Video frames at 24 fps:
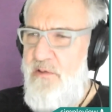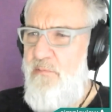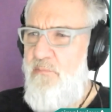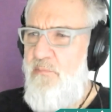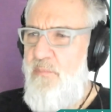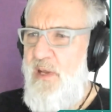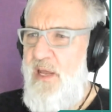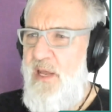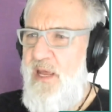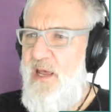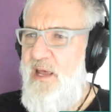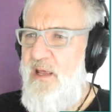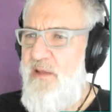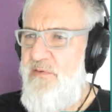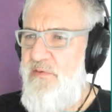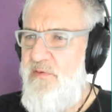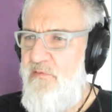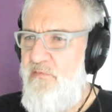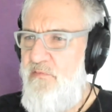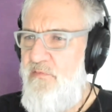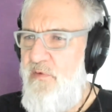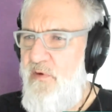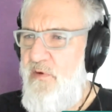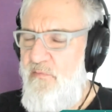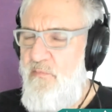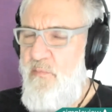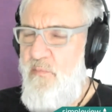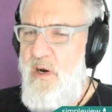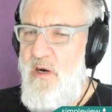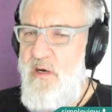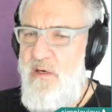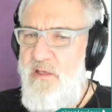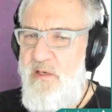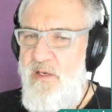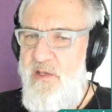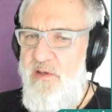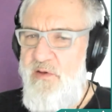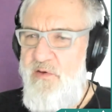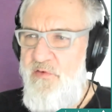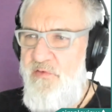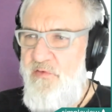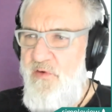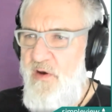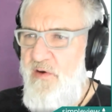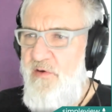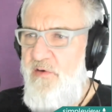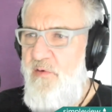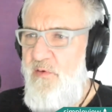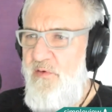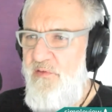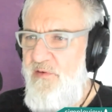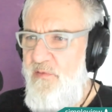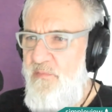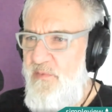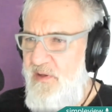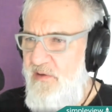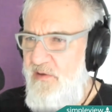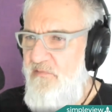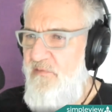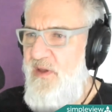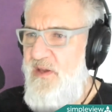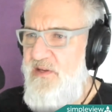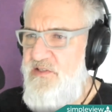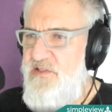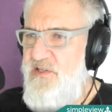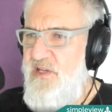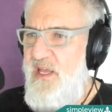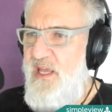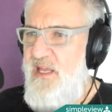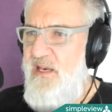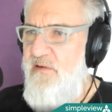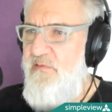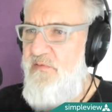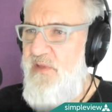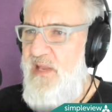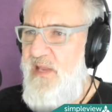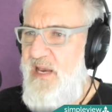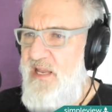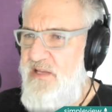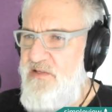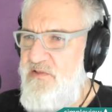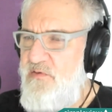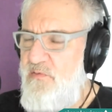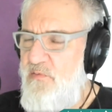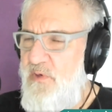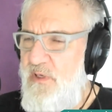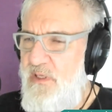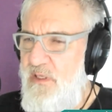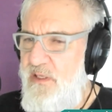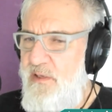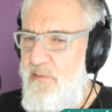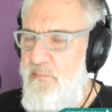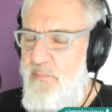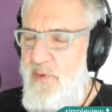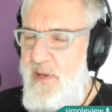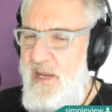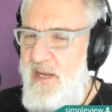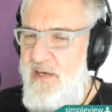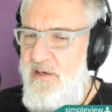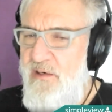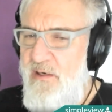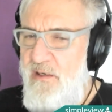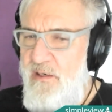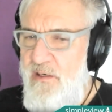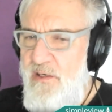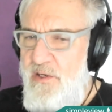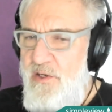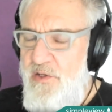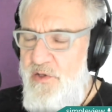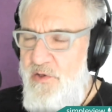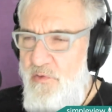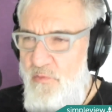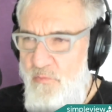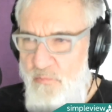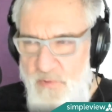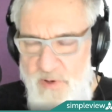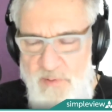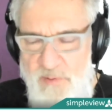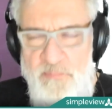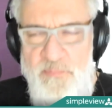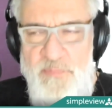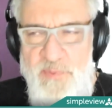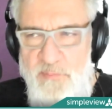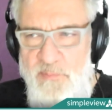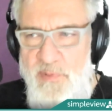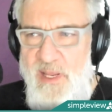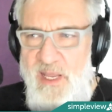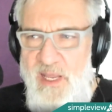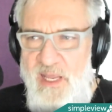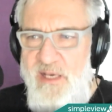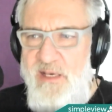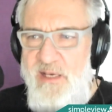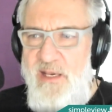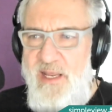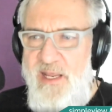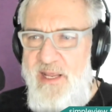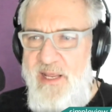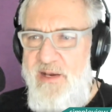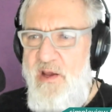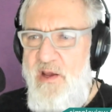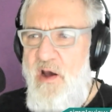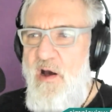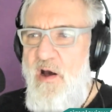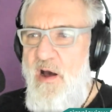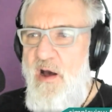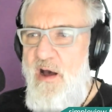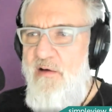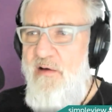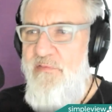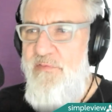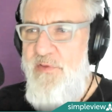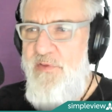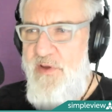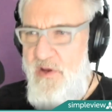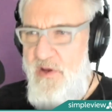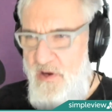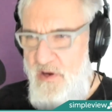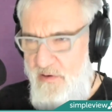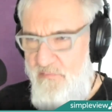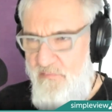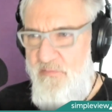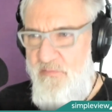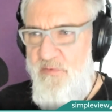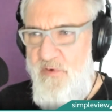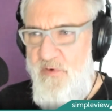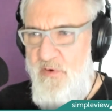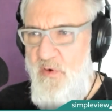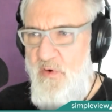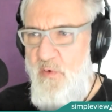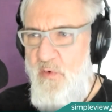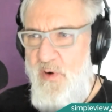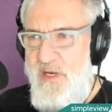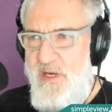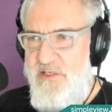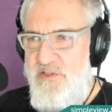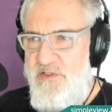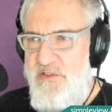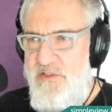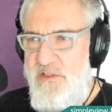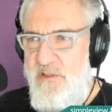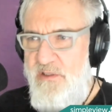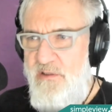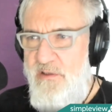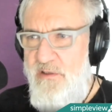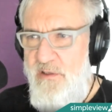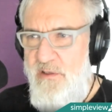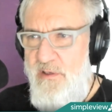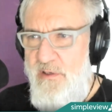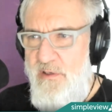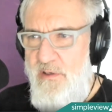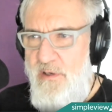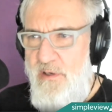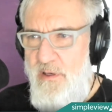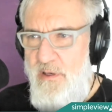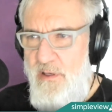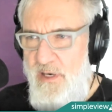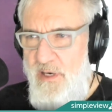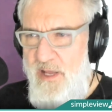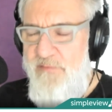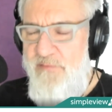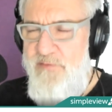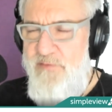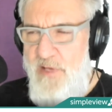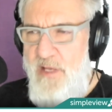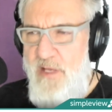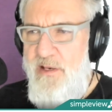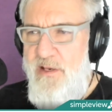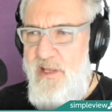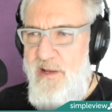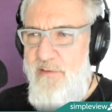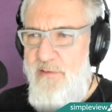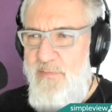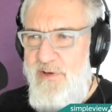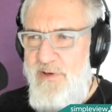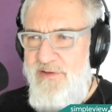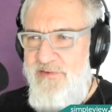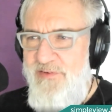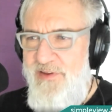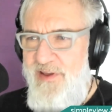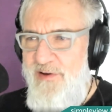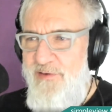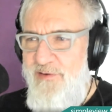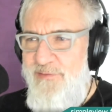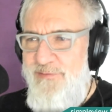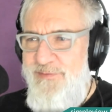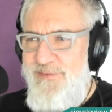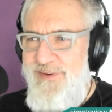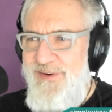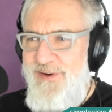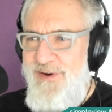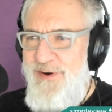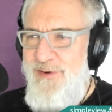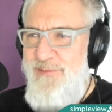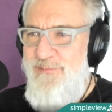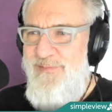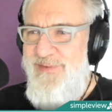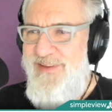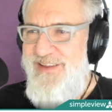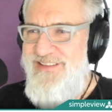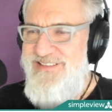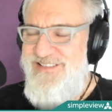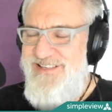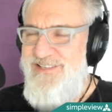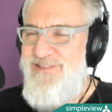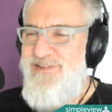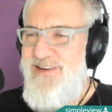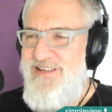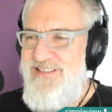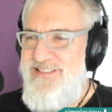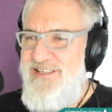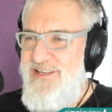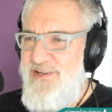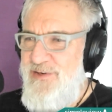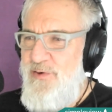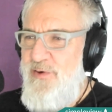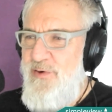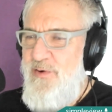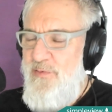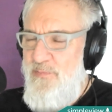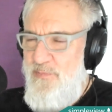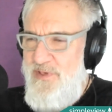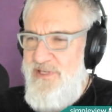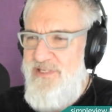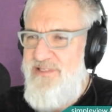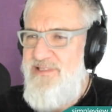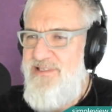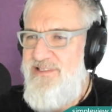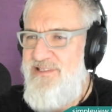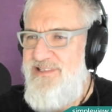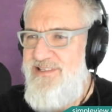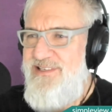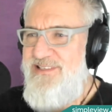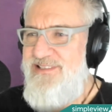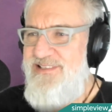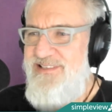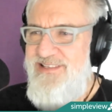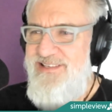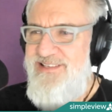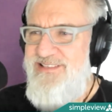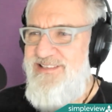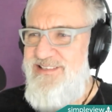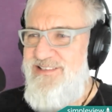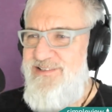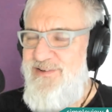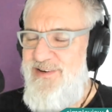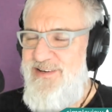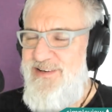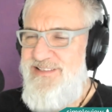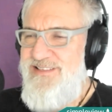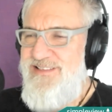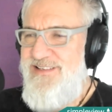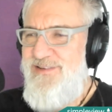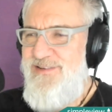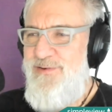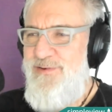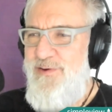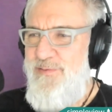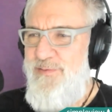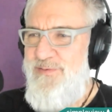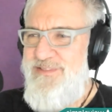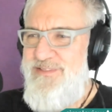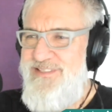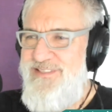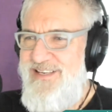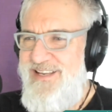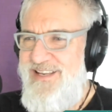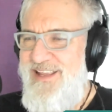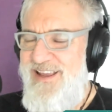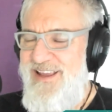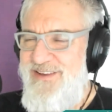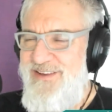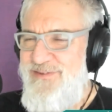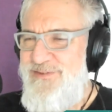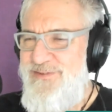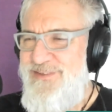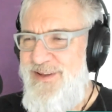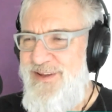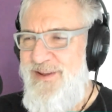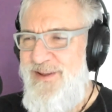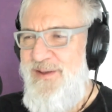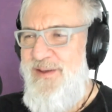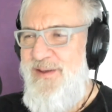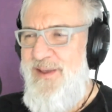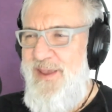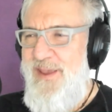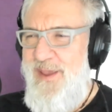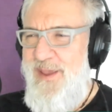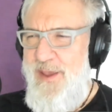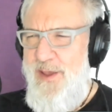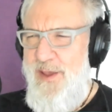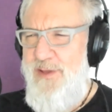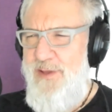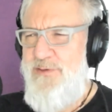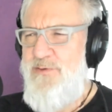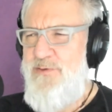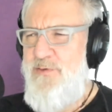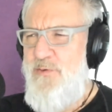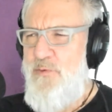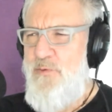path of marketing. You start doing something investigative that has a real impact. You rip the Band-Aid off the comfort question. And I've done that myself. It's interesting to do it with businesses, and it's interesting to do it with city councils. It's